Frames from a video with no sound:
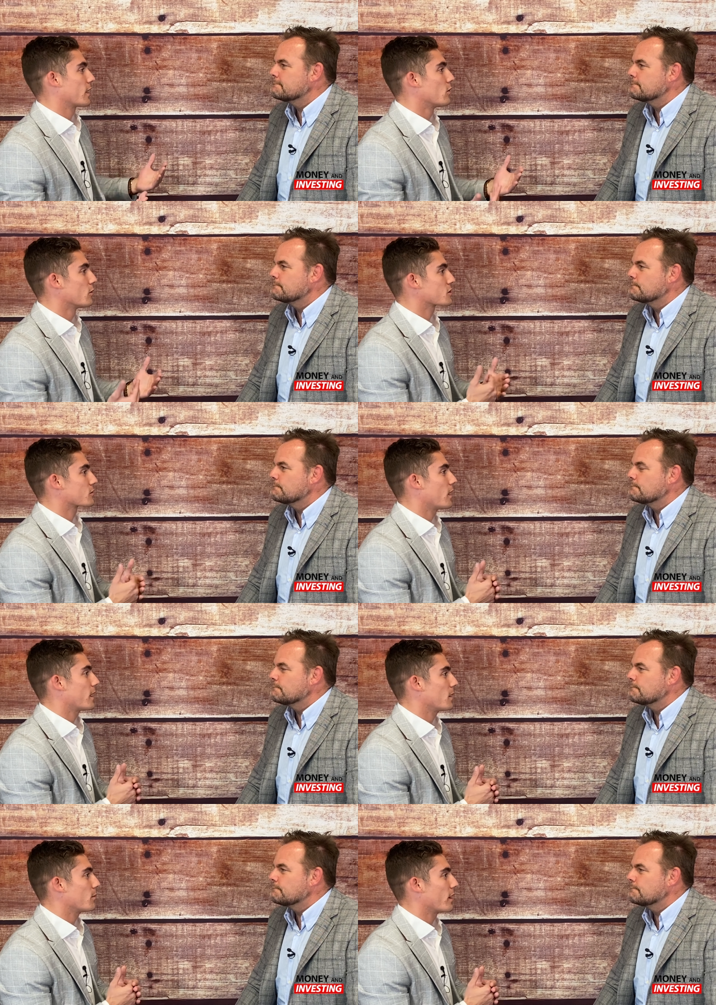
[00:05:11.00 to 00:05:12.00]
Speaker 1: horse
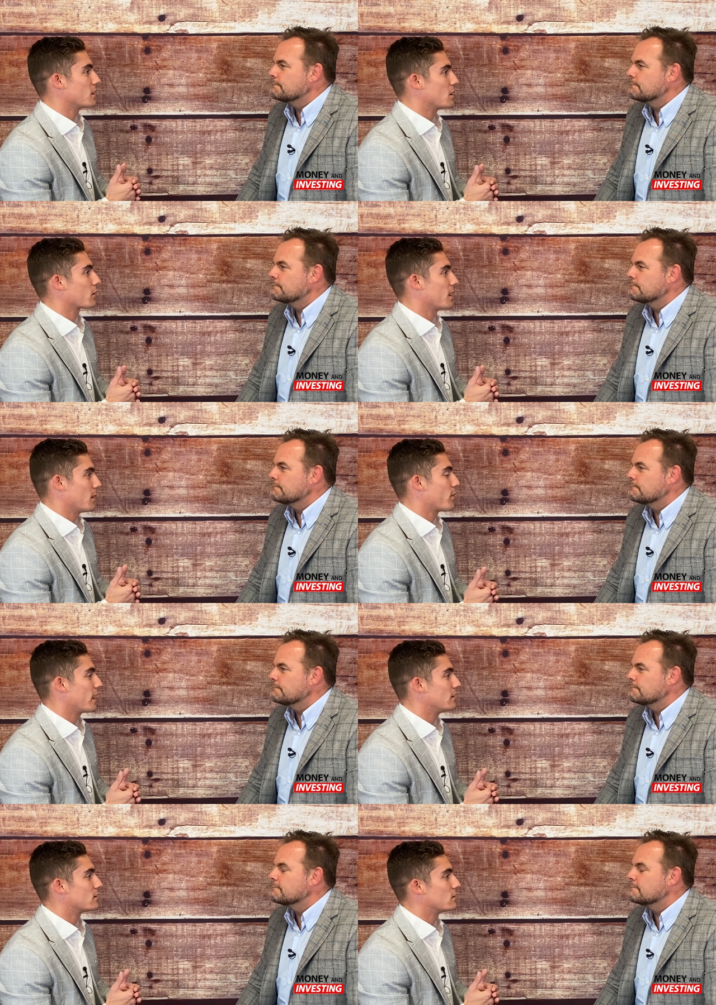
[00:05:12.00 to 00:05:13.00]
riding, but you're not getting
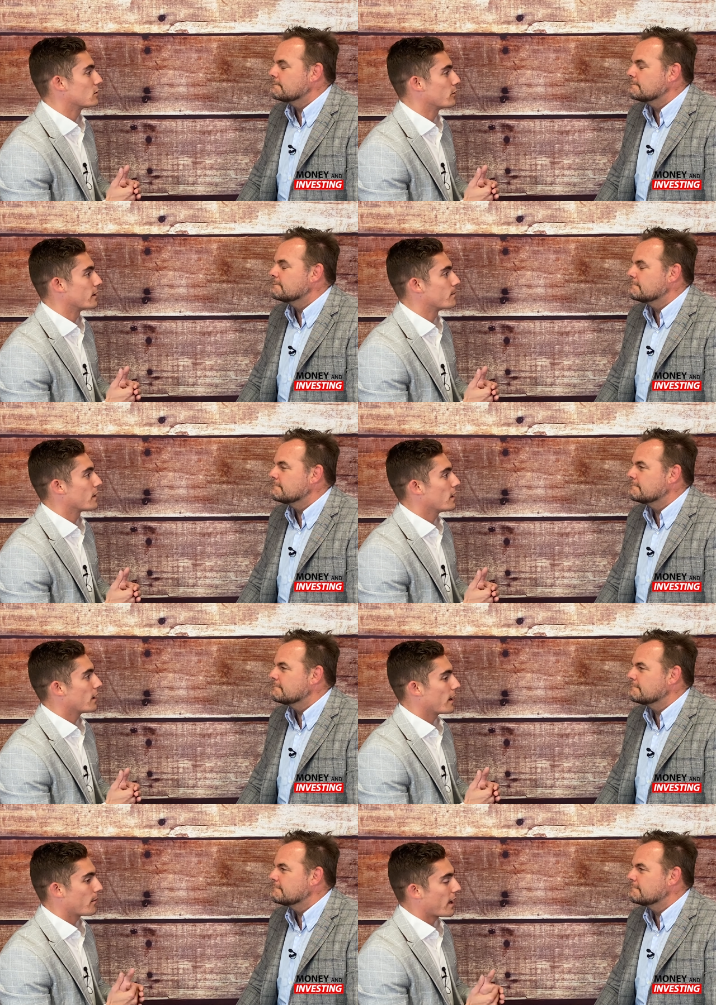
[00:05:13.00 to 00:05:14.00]
paid to do it.
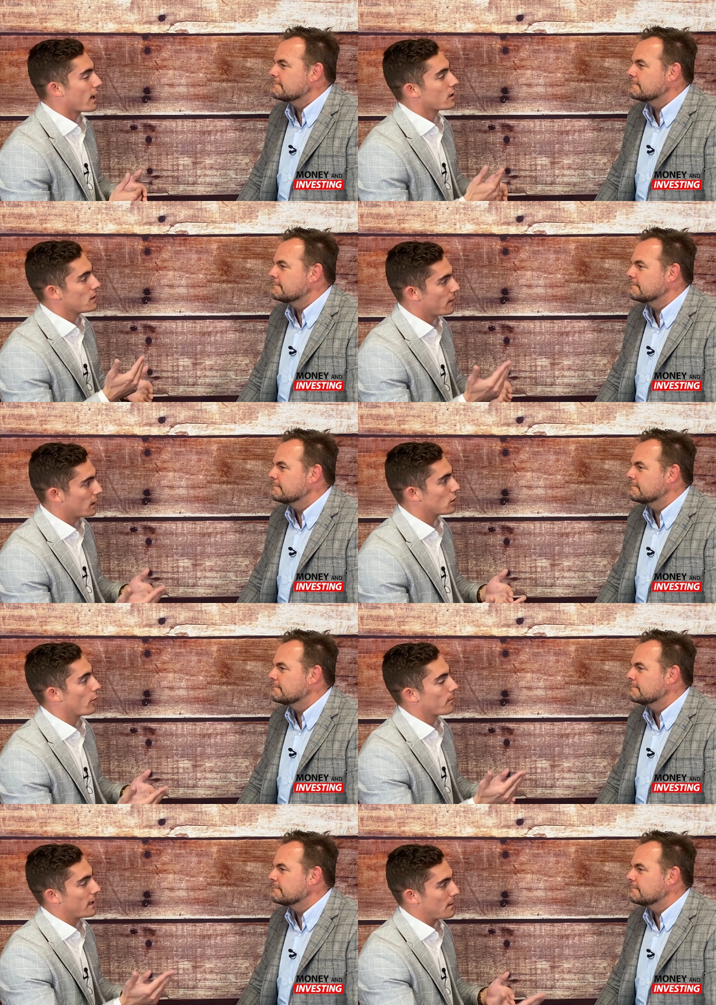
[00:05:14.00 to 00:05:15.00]
How do you then
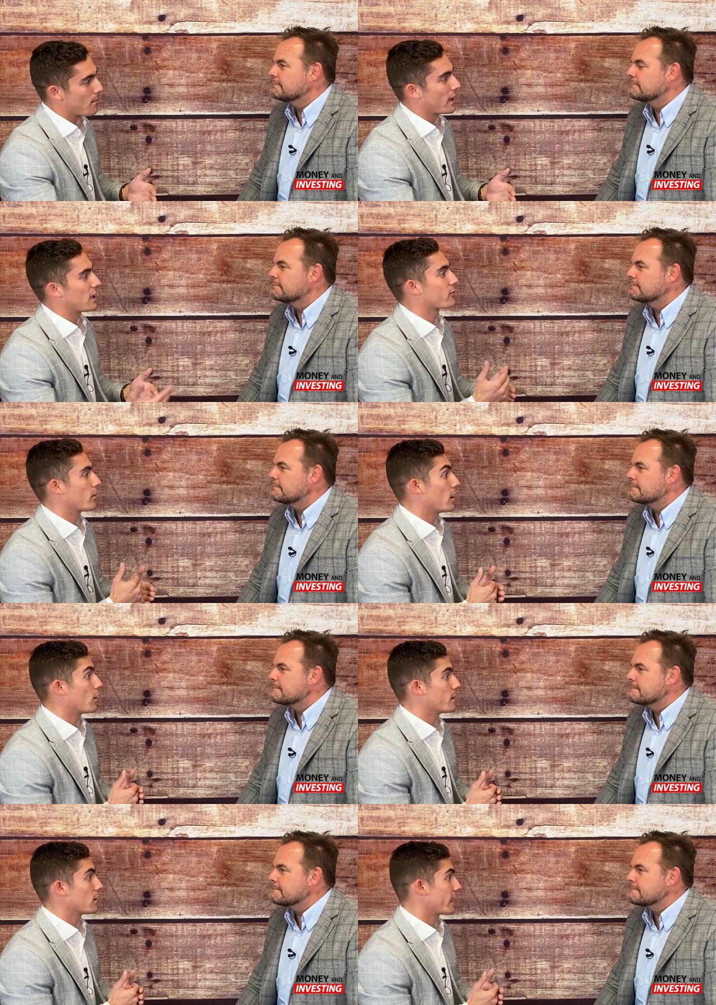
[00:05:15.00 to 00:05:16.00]
go and make money from a
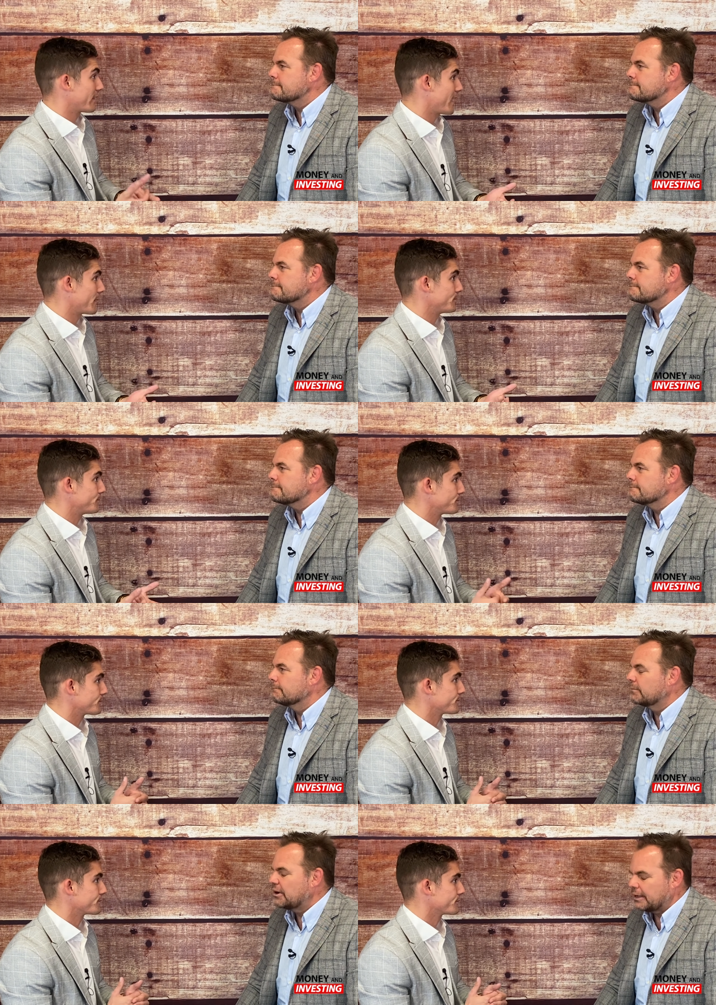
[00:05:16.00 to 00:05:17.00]
hobby like that?
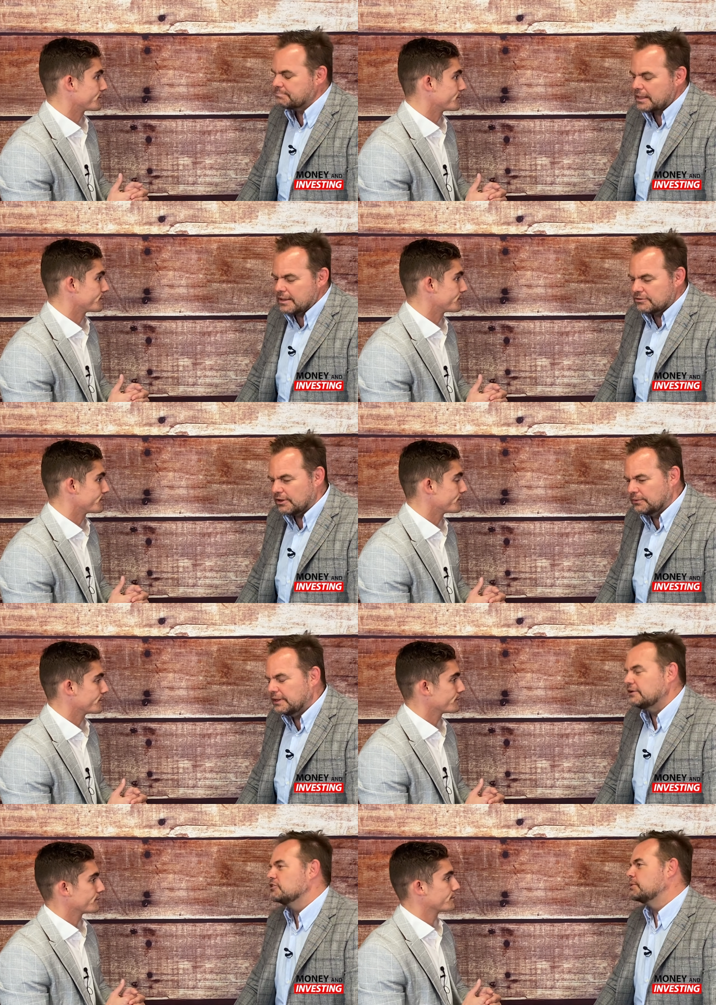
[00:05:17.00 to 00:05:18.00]
Speaker 2: Okay, so
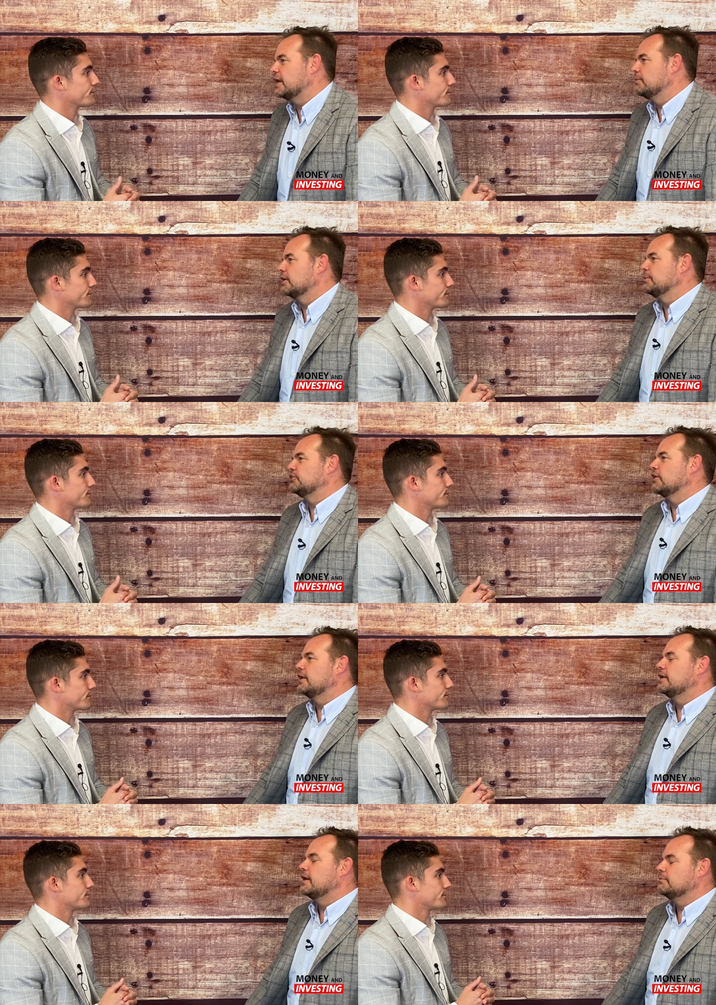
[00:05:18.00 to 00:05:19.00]
that does become a little bit
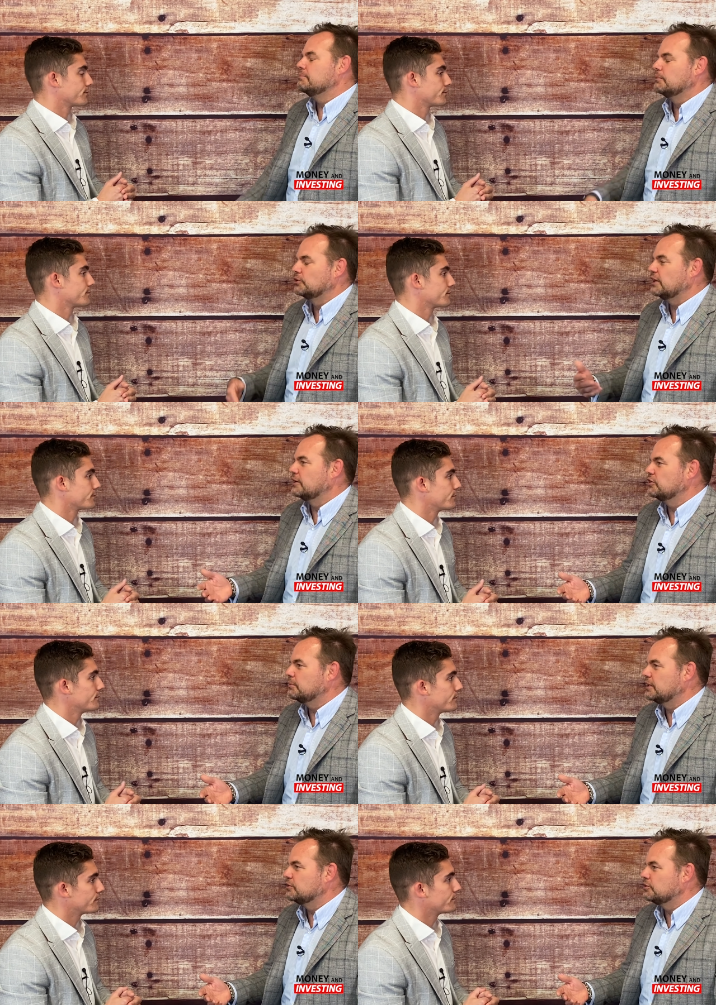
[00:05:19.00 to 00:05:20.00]
more challenging
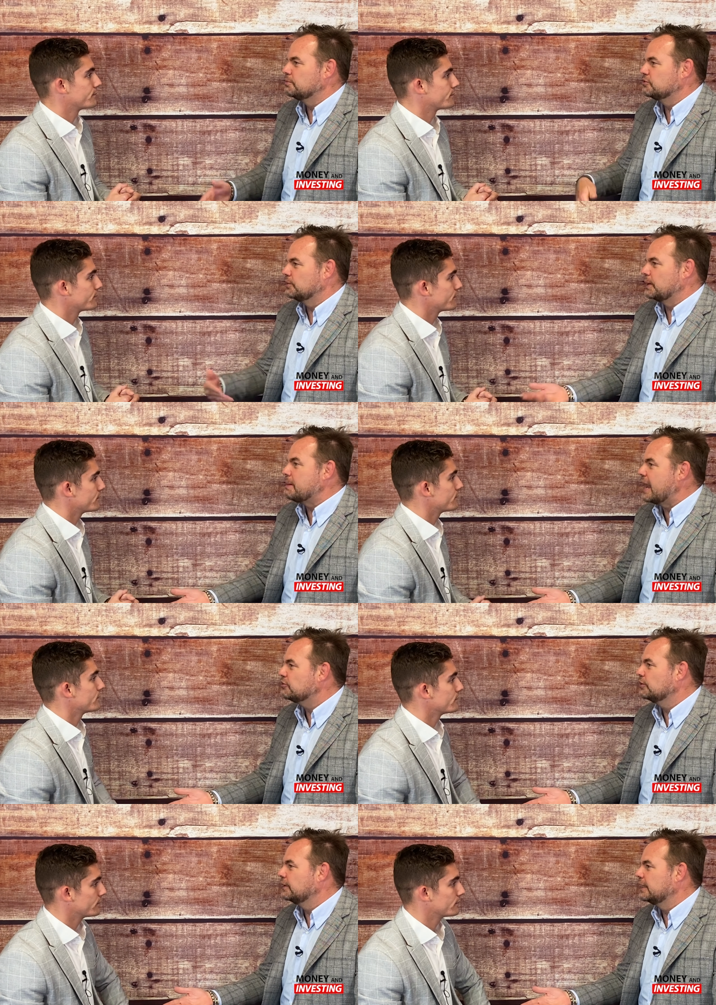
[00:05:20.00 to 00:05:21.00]
because you're pursuing a
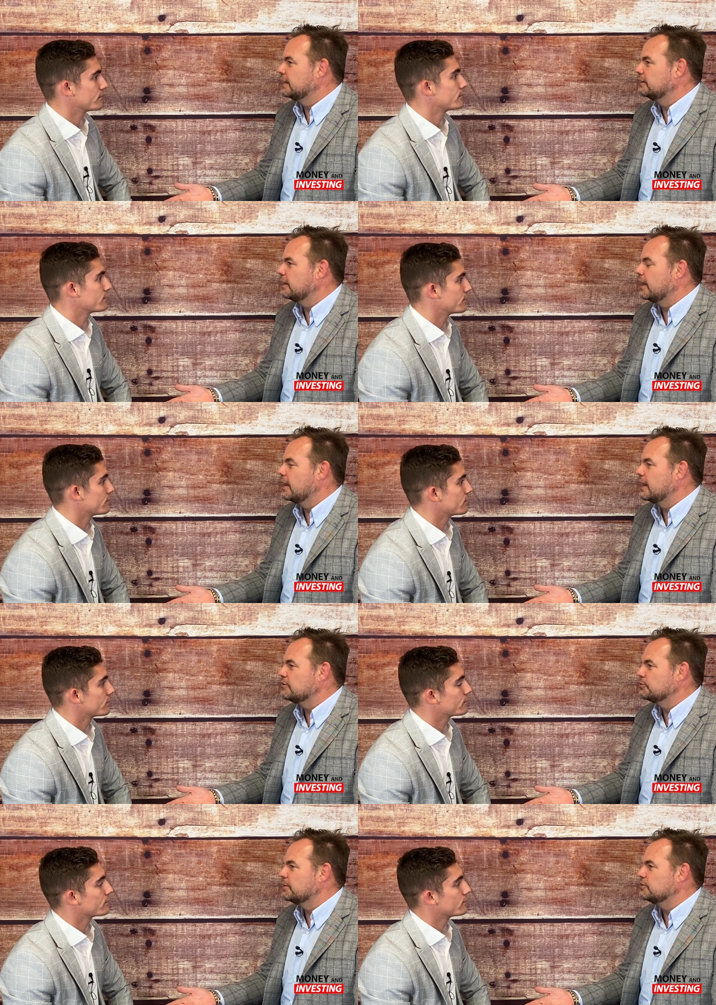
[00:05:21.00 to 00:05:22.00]
passion then
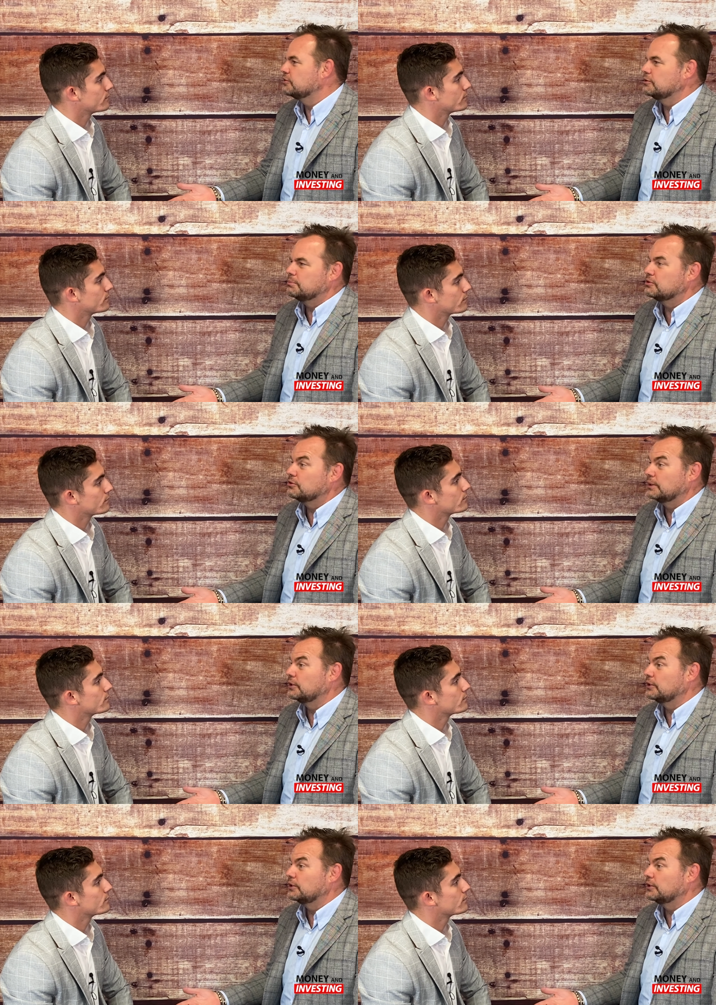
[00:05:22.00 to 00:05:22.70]
as opposed to pursuing the